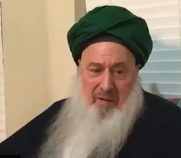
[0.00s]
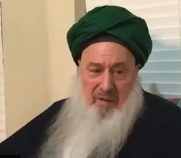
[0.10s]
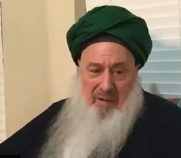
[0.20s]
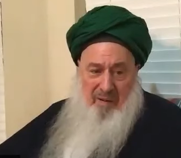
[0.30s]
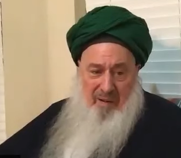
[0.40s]

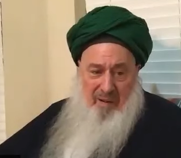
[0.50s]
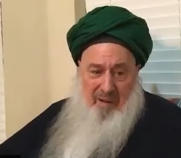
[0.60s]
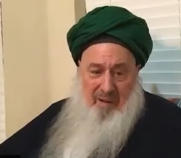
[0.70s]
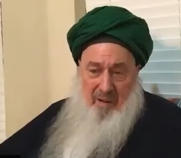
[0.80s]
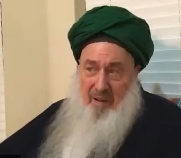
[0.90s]

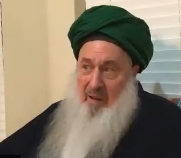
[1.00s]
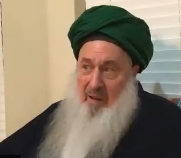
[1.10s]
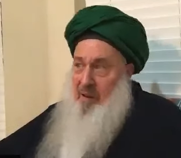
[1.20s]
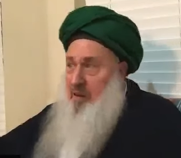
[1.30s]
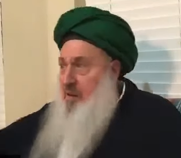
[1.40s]

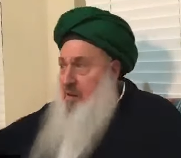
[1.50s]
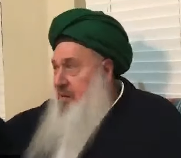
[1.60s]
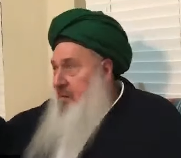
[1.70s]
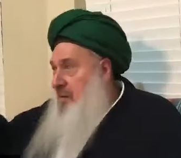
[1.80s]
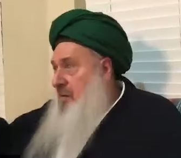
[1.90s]

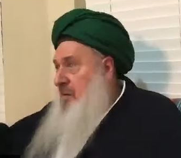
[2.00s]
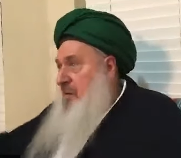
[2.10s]
Nobody speaks.